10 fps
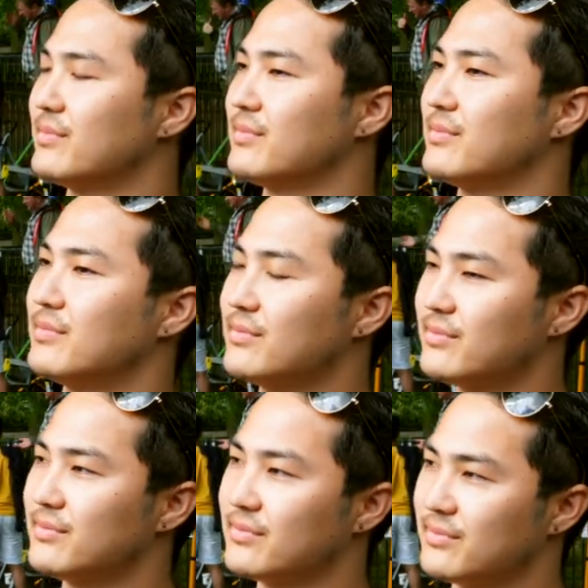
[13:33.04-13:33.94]

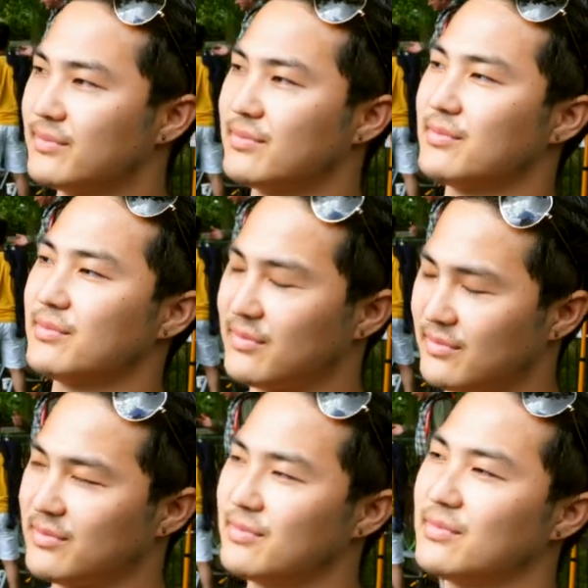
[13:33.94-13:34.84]

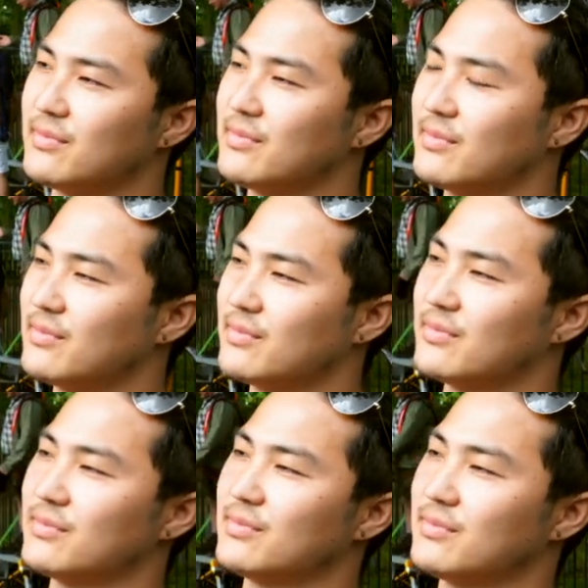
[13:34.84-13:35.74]

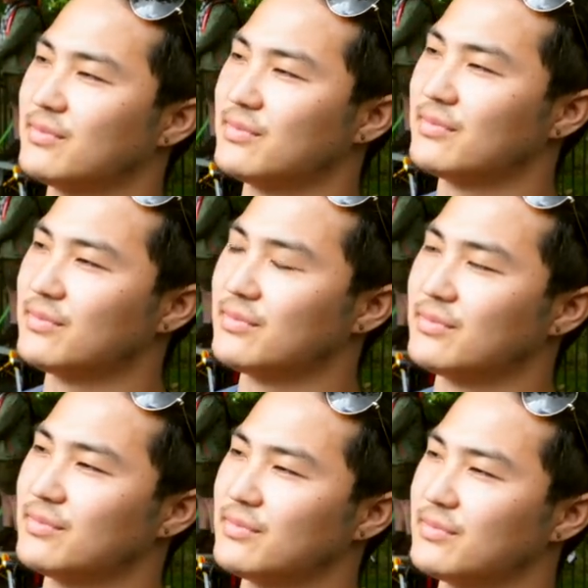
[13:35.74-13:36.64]

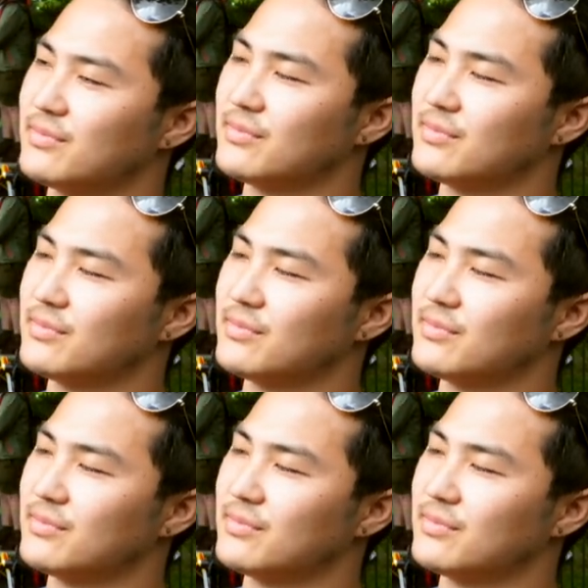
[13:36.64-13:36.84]
This person isn't speaking.